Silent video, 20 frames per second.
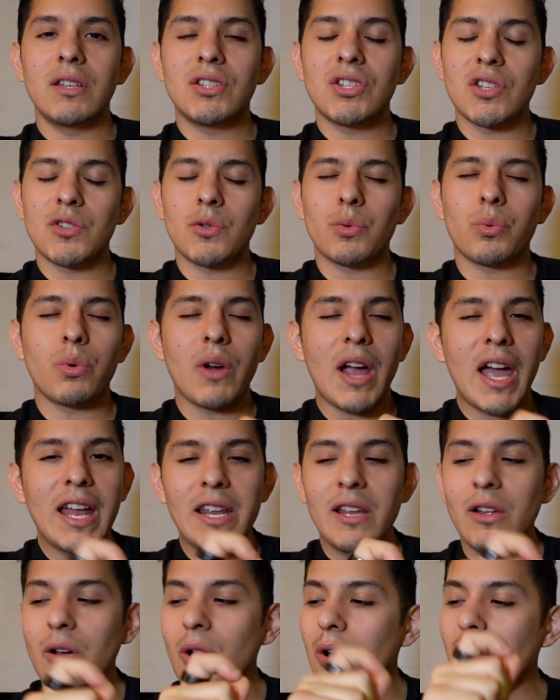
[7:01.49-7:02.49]
Just
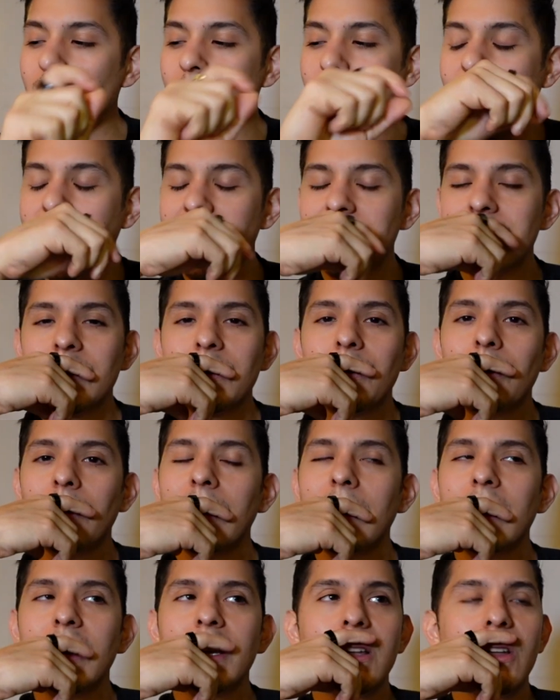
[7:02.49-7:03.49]
writing on that
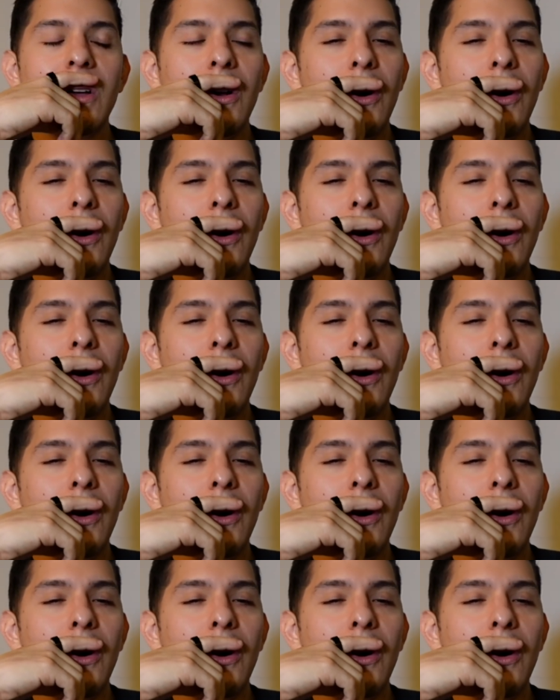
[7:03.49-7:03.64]
screen.